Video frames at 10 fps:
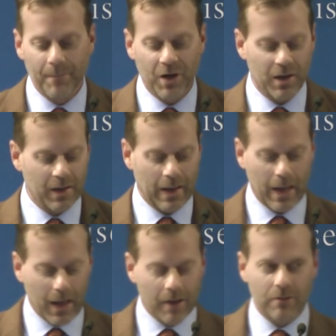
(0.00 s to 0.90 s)
but
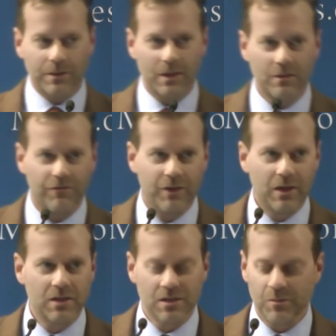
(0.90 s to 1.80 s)
I, I don't think
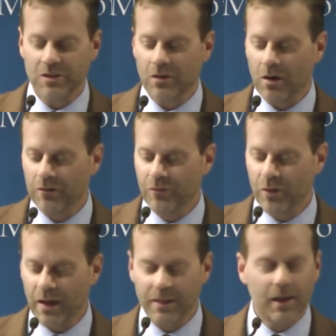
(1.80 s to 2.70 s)
defeatism is called
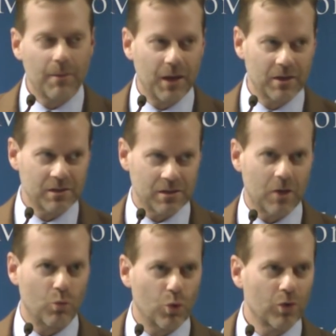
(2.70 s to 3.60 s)
for and i think it makes us
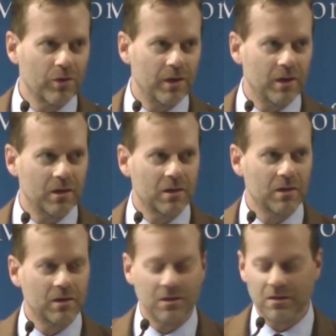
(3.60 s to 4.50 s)
unworthy
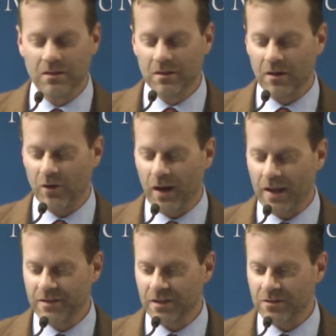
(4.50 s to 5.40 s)
of our
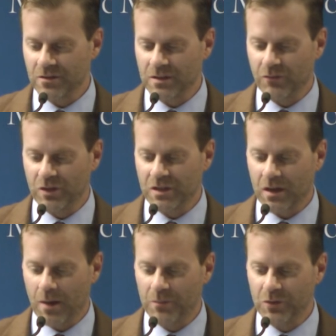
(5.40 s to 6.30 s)
ancestors if we
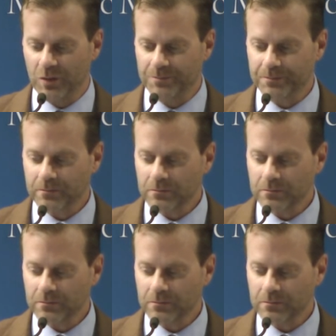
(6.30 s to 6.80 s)
succumb to it